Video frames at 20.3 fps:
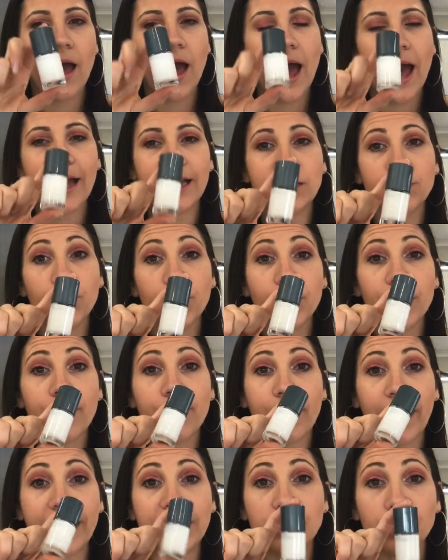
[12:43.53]
a smoothing
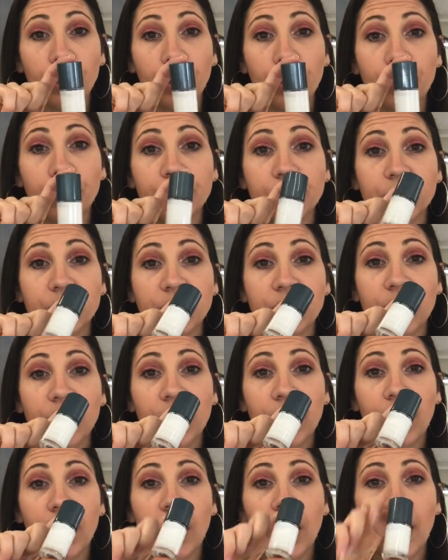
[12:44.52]
base coat,
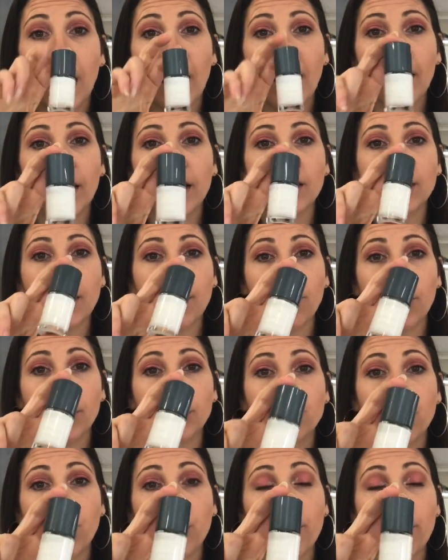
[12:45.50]
the Jamberry
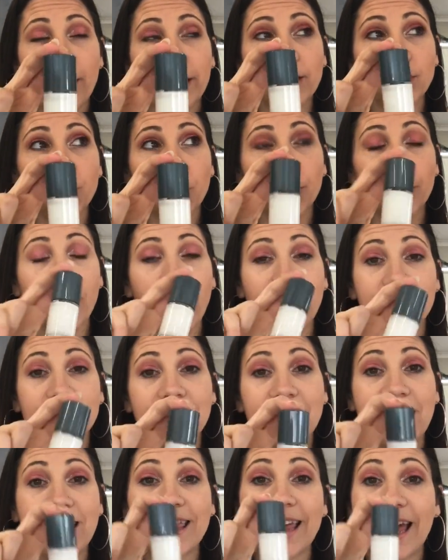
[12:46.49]
smoothing base coat
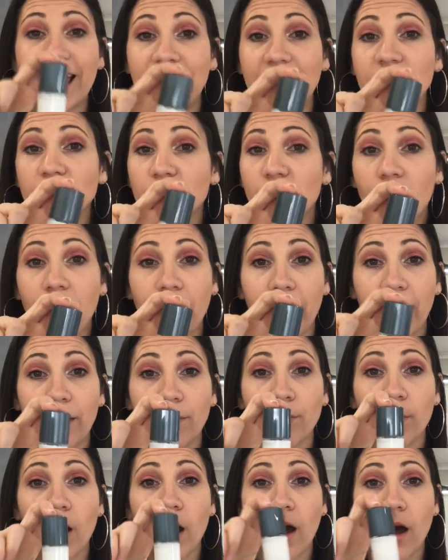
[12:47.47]
underneath
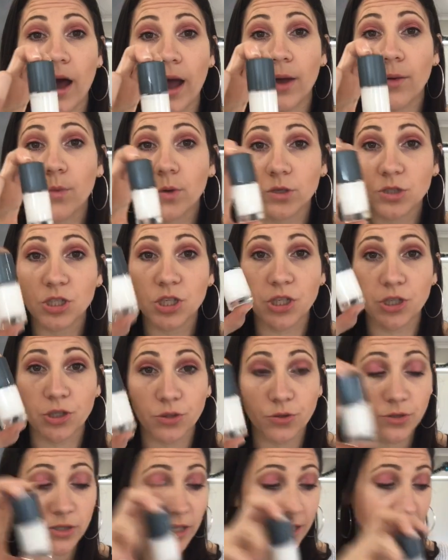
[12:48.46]
anytime I want to
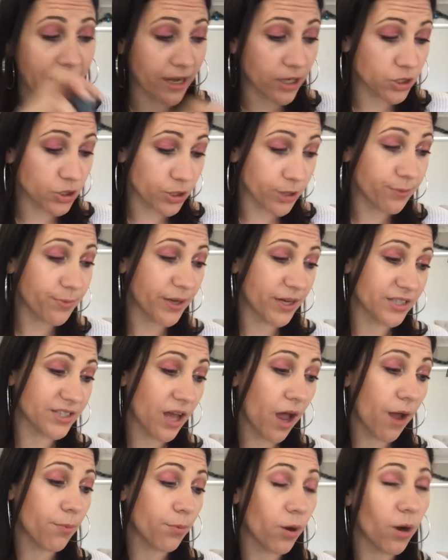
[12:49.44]
use a lacquer strip, because
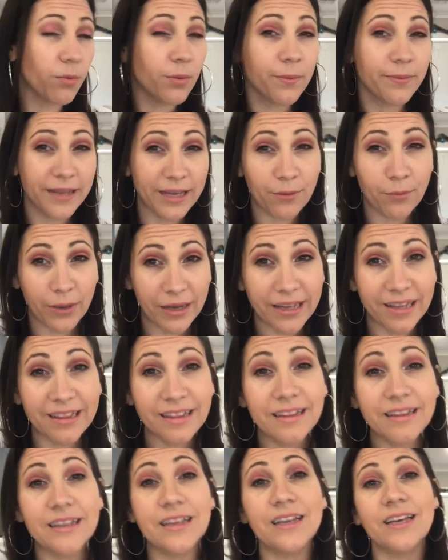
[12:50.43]
I probably
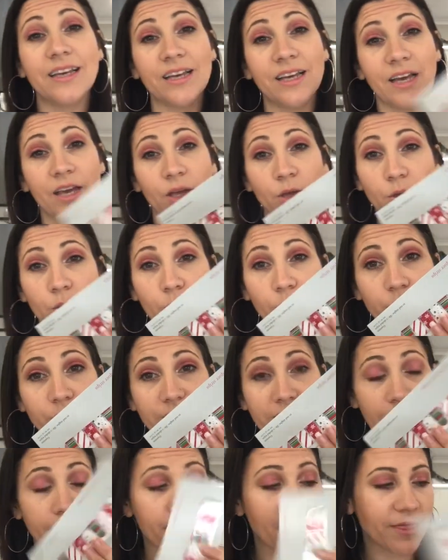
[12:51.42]
will use
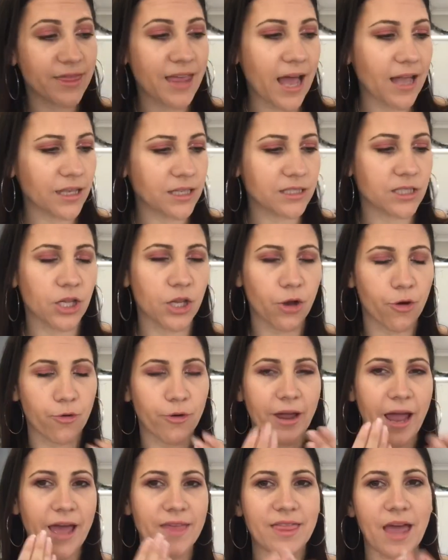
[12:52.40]
them. That is going to
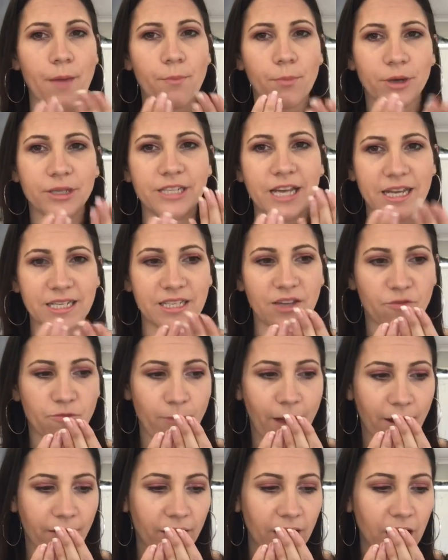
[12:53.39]
create that protective
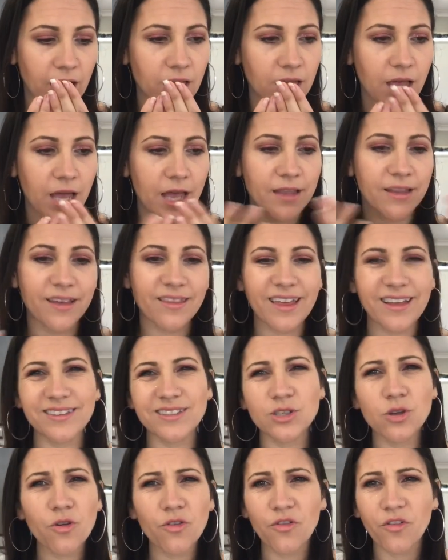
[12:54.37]
barrier. Now
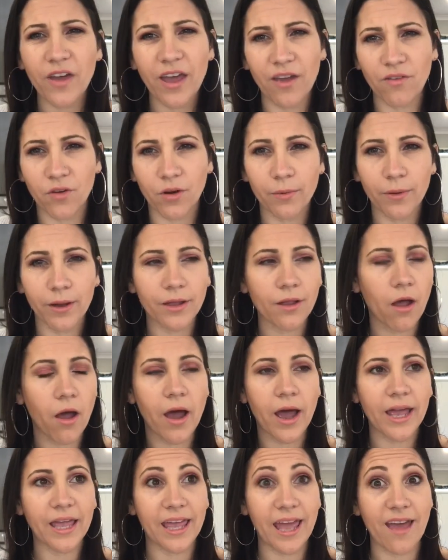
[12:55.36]
that's not for everyone,
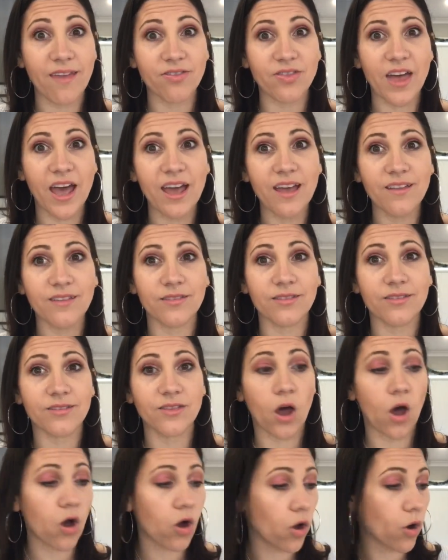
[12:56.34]
I get that.
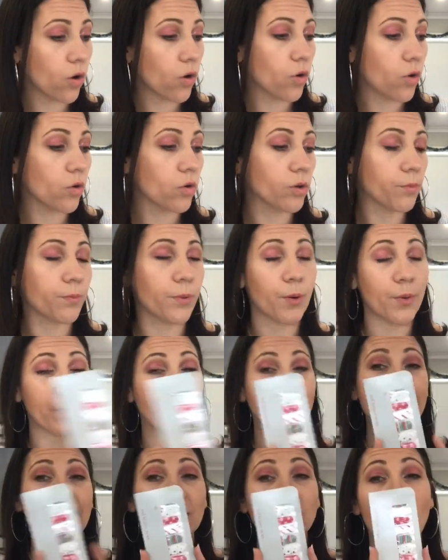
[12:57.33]
The whole
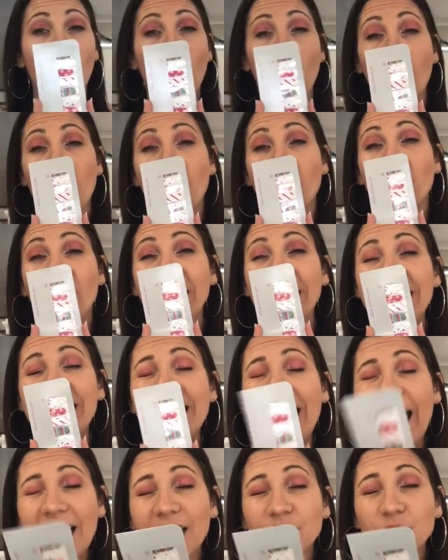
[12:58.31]
point of
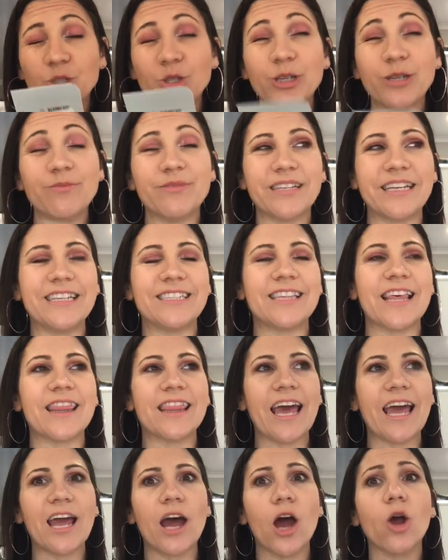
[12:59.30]
lacquer strips is that
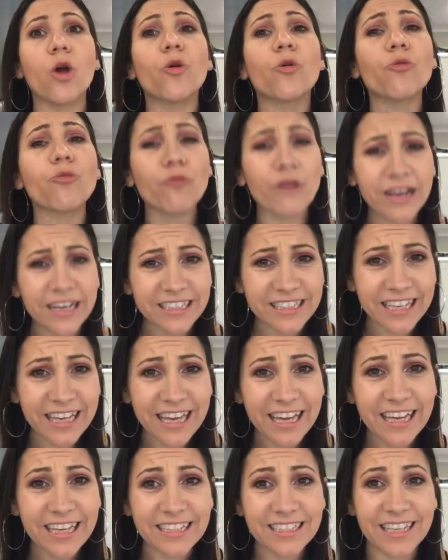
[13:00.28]
they are crazy
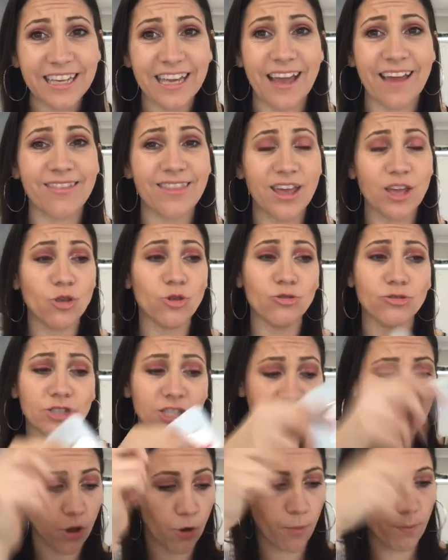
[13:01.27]
easy and that you
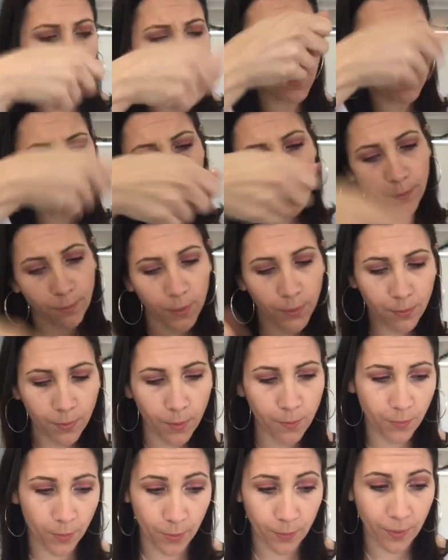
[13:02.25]
just go boop, boop, boop,
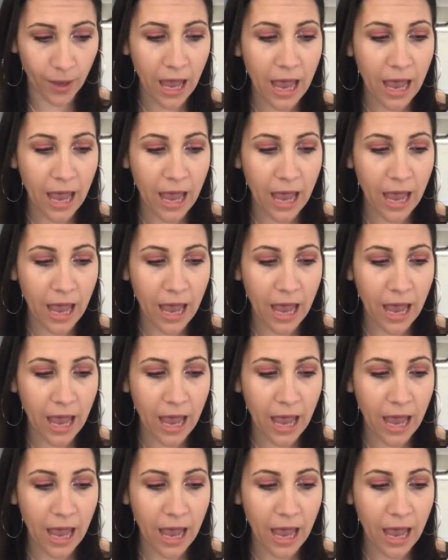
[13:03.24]
boop, boop.